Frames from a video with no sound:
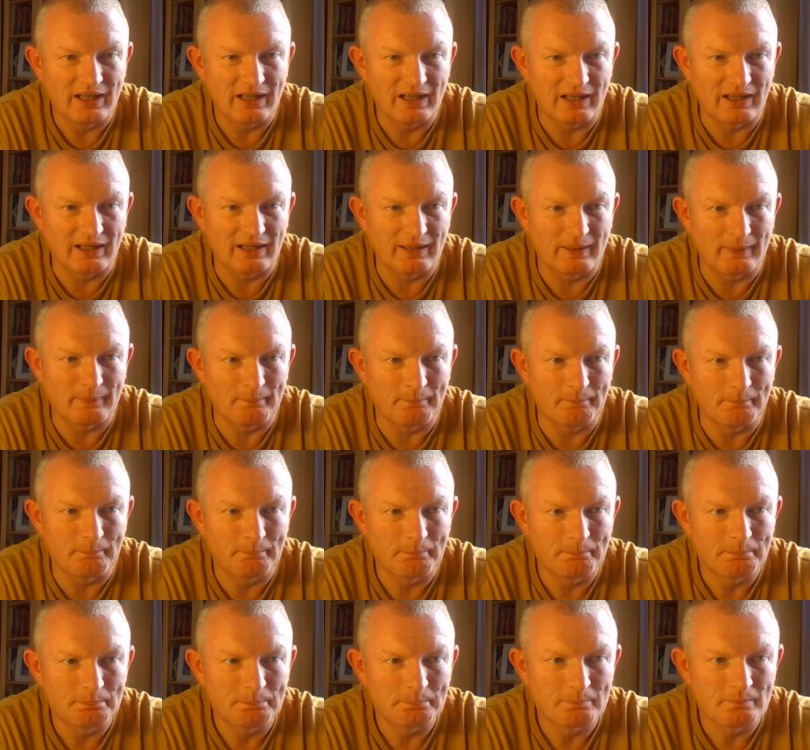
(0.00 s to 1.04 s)

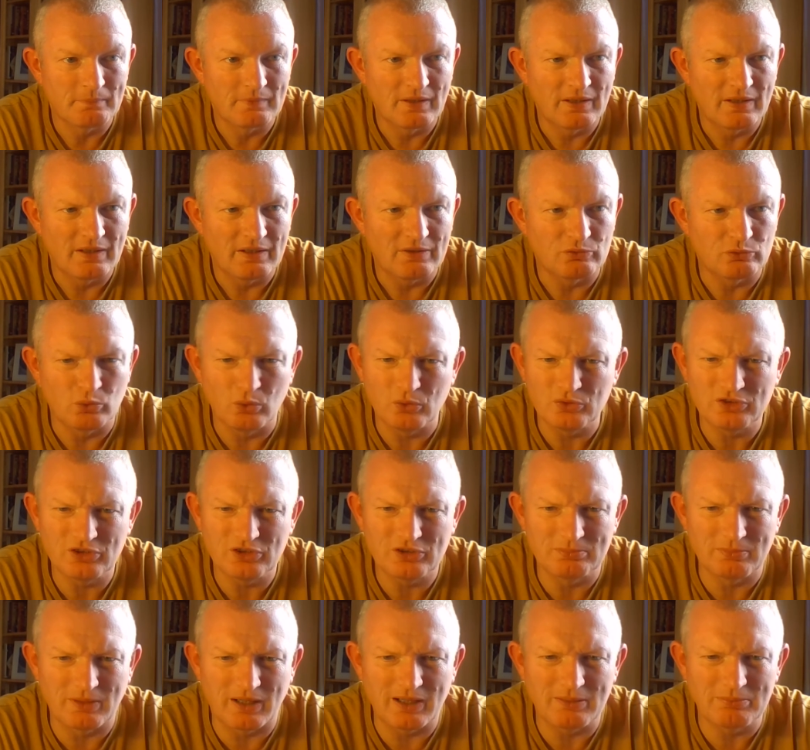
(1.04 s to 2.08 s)
Um,
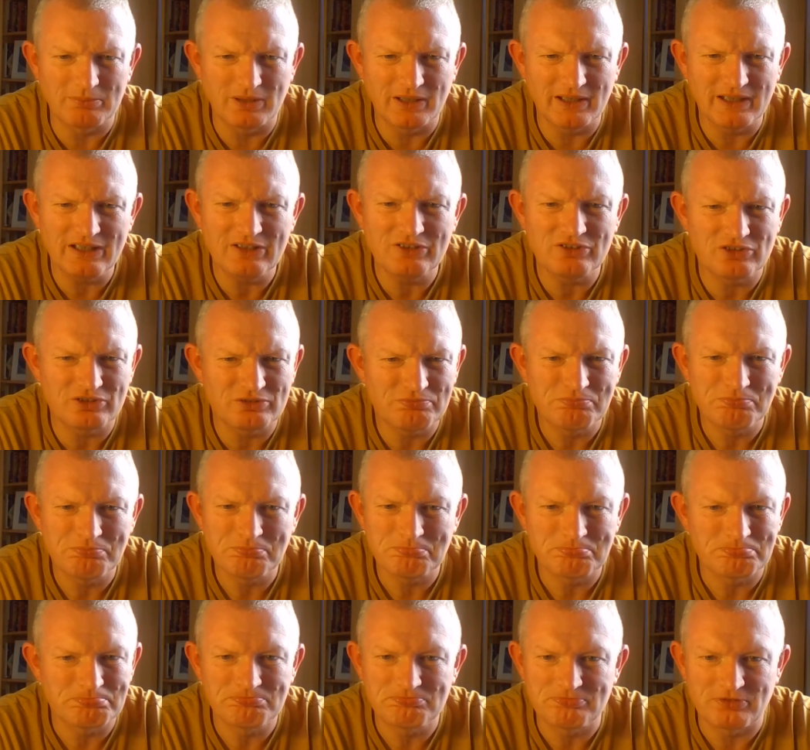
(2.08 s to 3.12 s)
Rose's marmalades,
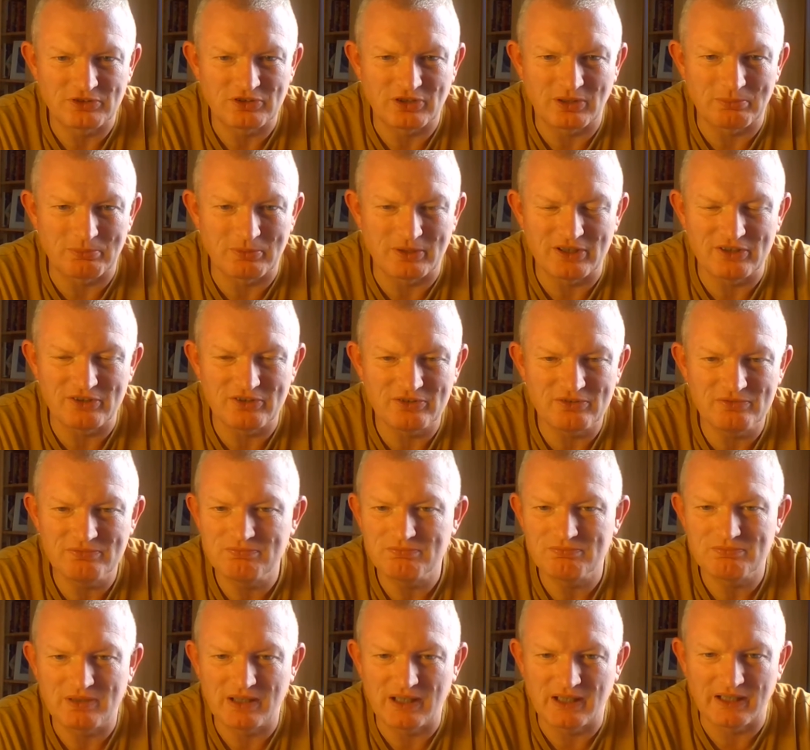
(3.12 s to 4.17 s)
for some reason,
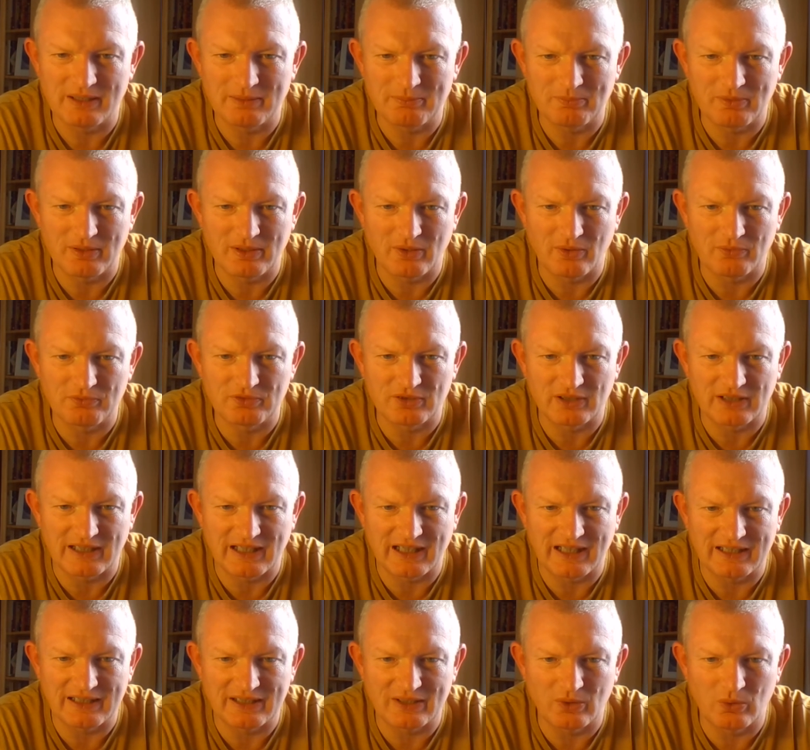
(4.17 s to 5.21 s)
um, they obviously
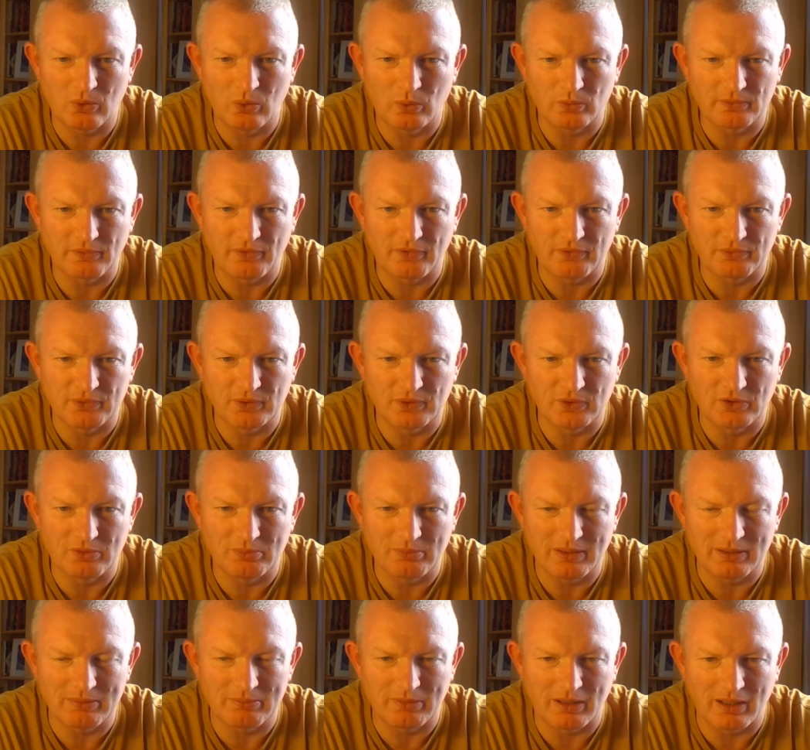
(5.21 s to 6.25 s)
can't get hold of the fruit to
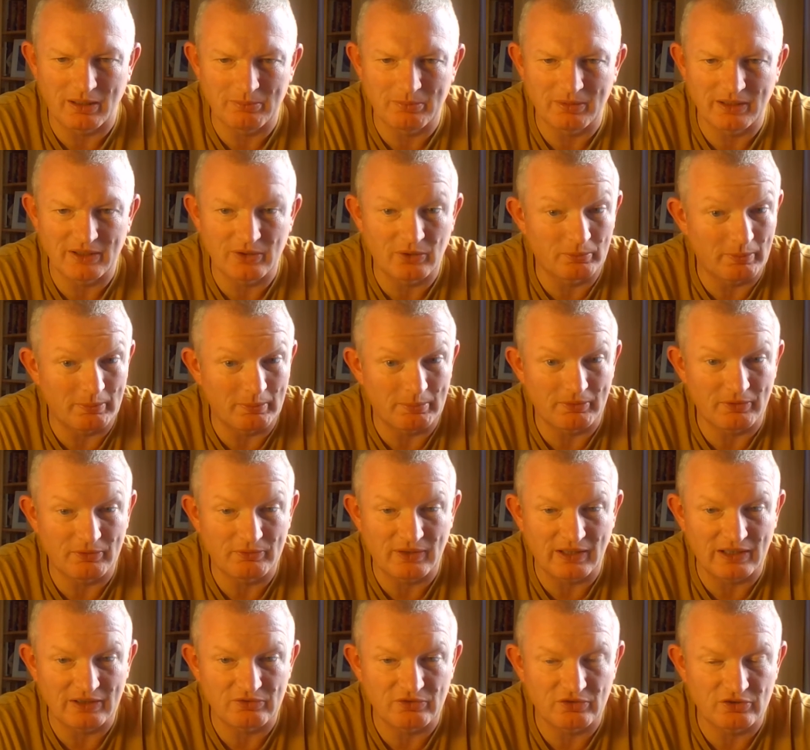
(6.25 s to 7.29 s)
make marmalade, or maybe the
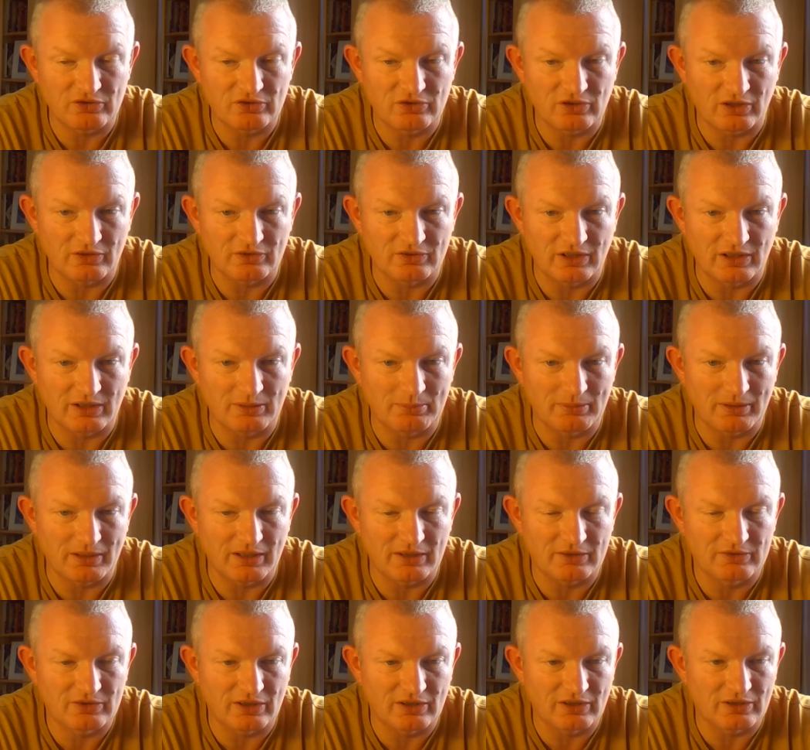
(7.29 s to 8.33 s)
factory shut down a bit
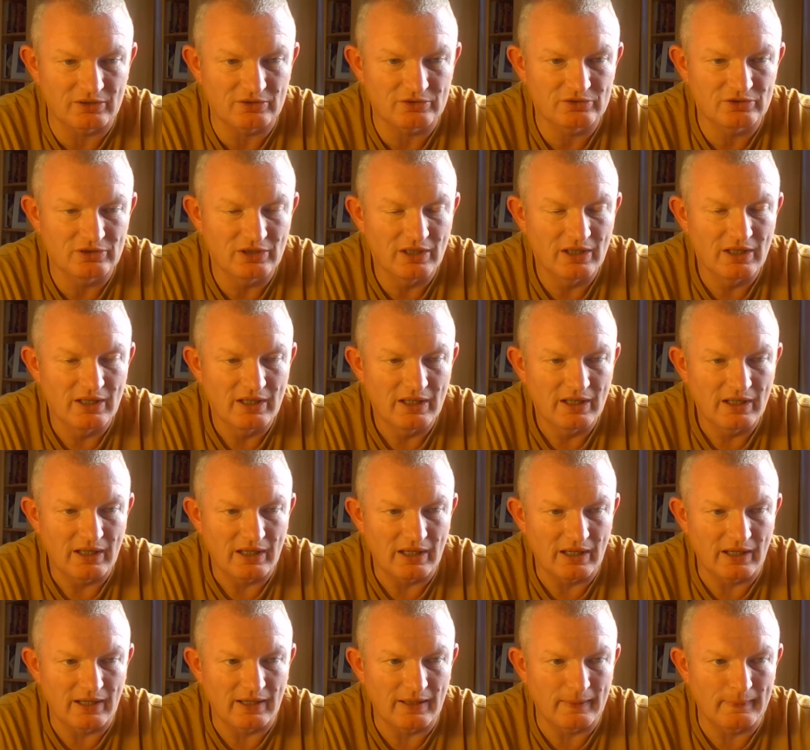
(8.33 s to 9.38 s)
like Tunnock's.
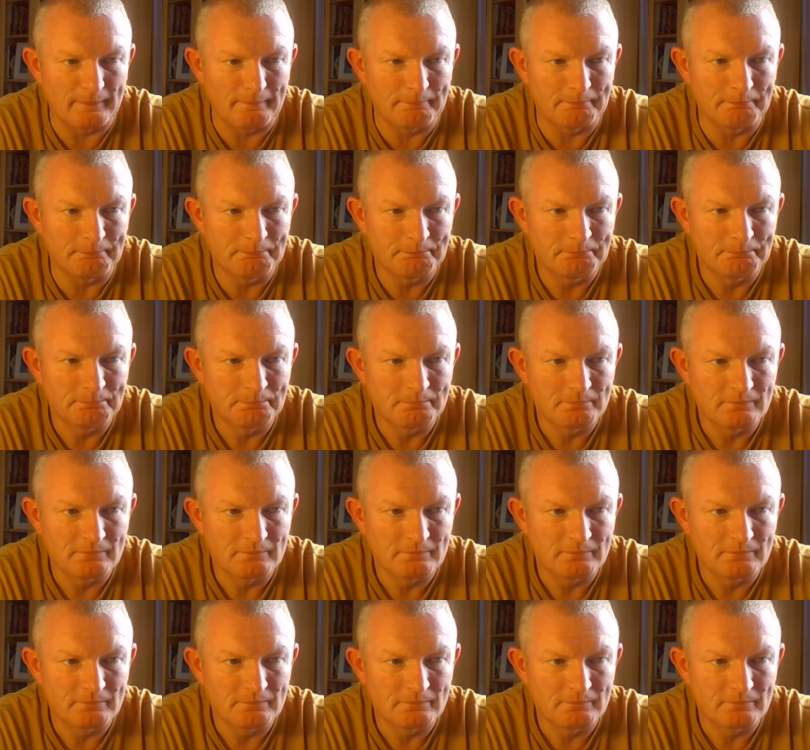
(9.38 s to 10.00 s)
Um,